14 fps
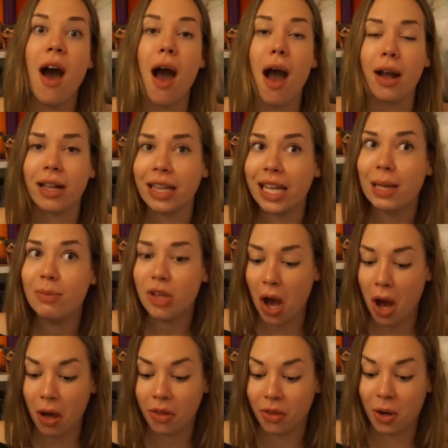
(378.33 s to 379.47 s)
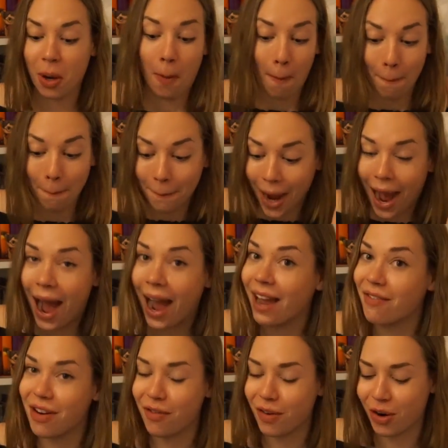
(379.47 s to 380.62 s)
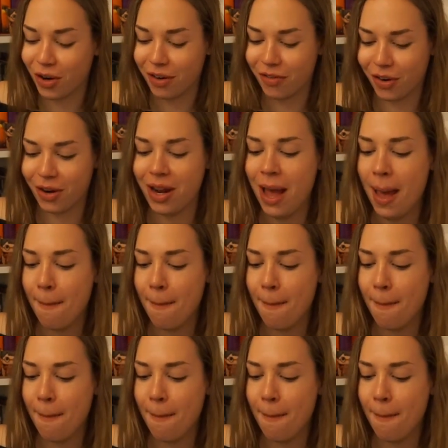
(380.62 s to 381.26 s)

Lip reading: Acclaimed author, I have never heard of her,